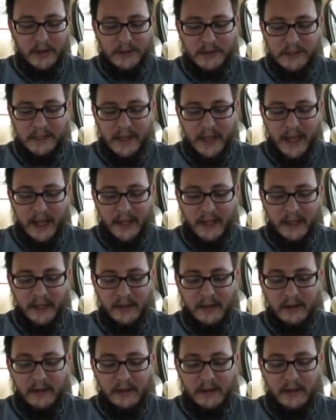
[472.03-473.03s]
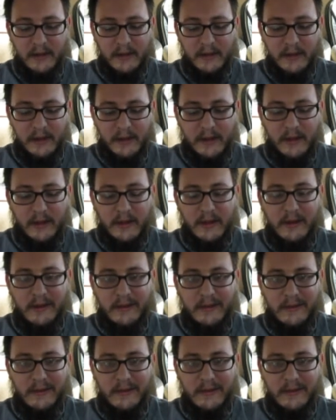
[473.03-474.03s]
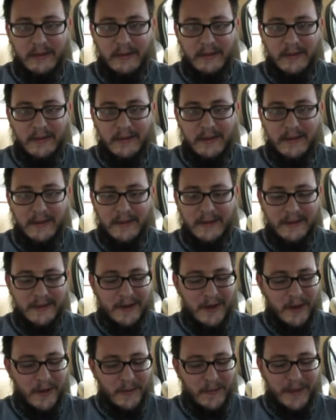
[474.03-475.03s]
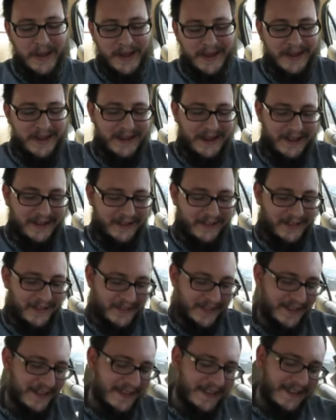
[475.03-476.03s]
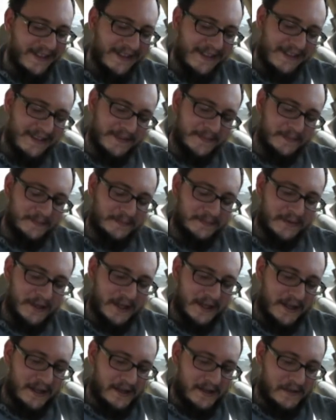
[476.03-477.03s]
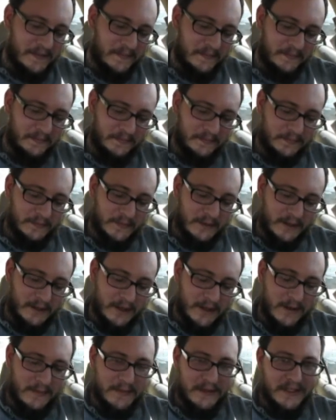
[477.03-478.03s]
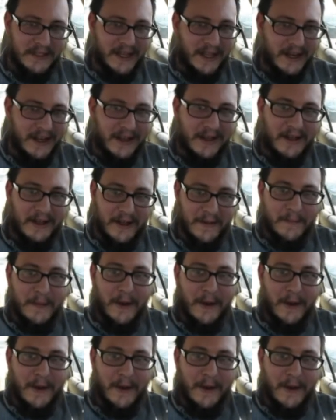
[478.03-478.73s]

slacking, and it's no big deal. I'm just kidding. I'm